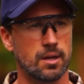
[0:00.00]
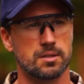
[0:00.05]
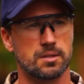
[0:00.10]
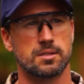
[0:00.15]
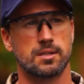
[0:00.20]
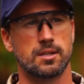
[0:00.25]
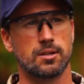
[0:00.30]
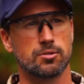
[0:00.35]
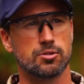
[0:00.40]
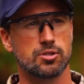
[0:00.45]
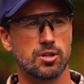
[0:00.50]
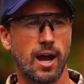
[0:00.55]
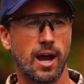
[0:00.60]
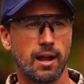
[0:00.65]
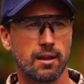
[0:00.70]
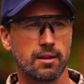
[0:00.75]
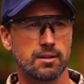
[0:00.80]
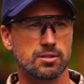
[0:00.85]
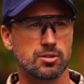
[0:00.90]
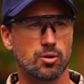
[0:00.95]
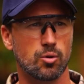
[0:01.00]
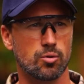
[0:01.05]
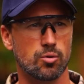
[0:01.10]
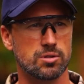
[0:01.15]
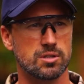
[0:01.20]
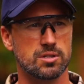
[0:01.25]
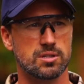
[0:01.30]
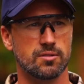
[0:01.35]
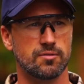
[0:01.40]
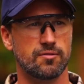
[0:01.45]
Steel Challenge
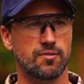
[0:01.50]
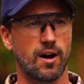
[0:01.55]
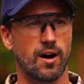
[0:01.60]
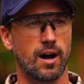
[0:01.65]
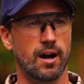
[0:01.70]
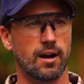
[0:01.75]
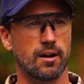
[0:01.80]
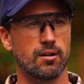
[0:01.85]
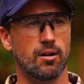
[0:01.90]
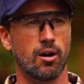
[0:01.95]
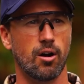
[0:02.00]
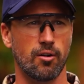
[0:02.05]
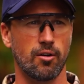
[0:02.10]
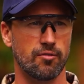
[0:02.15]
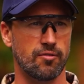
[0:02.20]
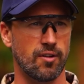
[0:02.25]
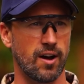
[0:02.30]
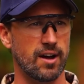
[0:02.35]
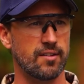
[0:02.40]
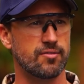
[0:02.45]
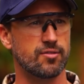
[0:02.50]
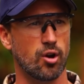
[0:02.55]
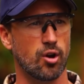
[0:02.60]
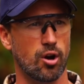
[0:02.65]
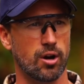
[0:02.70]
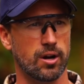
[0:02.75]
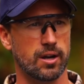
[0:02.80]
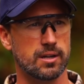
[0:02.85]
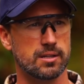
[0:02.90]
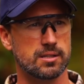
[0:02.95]
courses of fire are 5
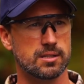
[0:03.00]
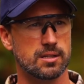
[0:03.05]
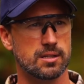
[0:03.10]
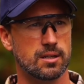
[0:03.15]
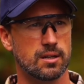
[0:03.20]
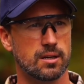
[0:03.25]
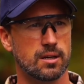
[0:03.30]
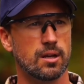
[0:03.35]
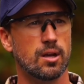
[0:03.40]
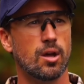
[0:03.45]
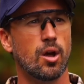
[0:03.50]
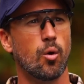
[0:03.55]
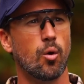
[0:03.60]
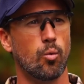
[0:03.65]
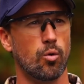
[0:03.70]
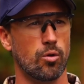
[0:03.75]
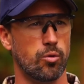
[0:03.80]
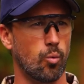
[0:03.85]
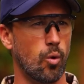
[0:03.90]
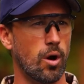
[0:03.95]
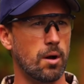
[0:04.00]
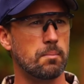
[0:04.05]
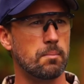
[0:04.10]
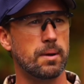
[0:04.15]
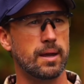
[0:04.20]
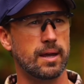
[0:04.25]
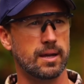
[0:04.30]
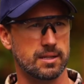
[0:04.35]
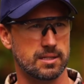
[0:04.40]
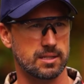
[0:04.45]
targets, with 1
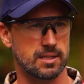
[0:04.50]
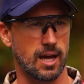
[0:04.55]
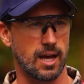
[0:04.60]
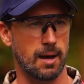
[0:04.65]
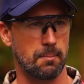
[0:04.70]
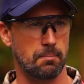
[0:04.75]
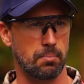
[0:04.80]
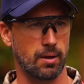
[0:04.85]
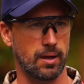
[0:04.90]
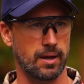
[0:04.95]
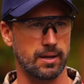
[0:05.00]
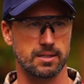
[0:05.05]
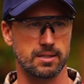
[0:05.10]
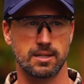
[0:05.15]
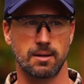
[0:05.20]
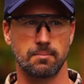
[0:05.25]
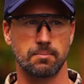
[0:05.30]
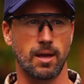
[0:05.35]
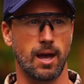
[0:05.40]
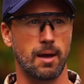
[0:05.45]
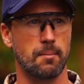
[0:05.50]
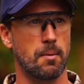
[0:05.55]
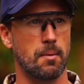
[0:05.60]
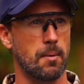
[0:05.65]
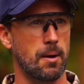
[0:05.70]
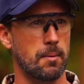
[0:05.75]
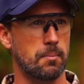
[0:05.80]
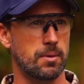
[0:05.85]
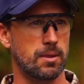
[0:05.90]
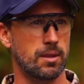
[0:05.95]
being a stop plate. Sometime it
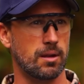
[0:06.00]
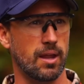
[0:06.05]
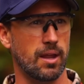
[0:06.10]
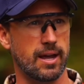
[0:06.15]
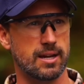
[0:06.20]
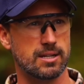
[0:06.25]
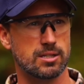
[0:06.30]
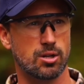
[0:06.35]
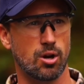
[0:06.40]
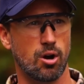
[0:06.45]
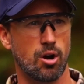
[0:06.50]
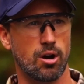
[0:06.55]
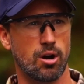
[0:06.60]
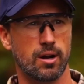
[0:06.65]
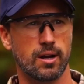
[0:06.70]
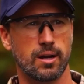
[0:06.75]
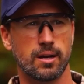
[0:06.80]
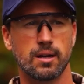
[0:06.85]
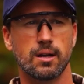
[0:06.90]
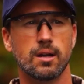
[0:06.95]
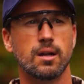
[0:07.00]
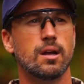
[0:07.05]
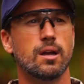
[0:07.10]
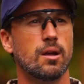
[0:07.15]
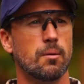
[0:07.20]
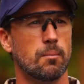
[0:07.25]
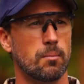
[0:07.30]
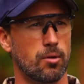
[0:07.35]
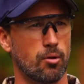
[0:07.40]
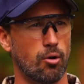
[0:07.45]
might be the last target.
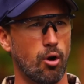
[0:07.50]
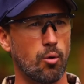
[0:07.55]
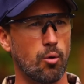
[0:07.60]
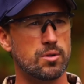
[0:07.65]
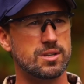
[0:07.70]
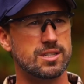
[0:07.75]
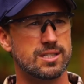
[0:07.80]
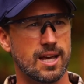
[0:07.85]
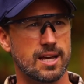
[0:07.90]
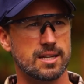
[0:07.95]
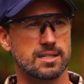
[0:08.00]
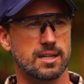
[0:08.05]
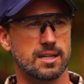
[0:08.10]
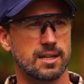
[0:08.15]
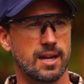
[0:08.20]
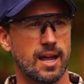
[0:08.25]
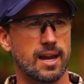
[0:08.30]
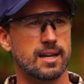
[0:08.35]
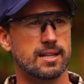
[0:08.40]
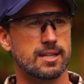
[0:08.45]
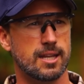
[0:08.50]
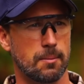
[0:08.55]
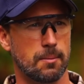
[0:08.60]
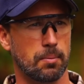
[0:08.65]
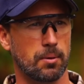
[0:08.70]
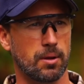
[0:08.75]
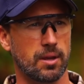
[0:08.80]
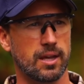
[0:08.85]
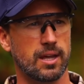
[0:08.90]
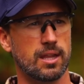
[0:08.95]
They're always designated
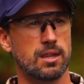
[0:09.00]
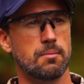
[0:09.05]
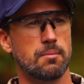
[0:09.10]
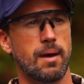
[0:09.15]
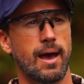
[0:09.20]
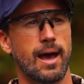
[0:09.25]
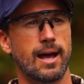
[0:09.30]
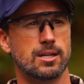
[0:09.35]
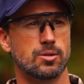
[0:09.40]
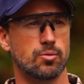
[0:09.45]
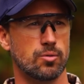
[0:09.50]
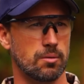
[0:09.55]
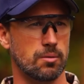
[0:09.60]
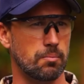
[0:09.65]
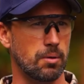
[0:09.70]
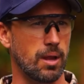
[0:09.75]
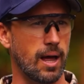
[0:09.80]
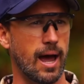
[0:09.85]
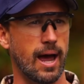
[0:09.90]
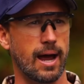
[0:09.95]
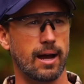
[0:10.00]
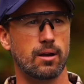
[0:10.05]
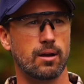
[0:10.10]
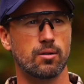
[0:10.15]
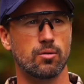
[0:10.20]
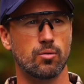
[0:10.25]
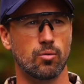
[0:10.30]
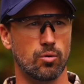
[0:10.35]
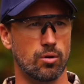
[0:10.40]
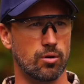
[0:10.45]
typically in the match with a black
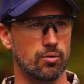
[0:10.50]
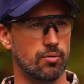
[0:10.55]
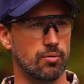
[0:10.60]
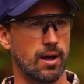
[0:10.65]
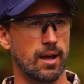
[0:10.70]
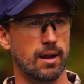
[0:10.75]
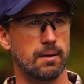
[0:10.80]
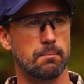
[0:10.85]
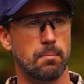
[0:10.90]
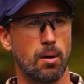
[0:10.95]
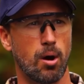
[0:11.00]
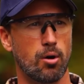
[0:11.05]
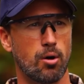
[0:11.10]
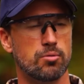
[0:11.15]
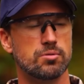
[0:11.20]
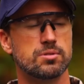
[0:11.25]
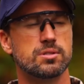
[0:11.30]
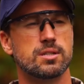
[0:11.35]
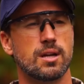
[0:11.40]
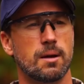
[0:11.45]
or a red post,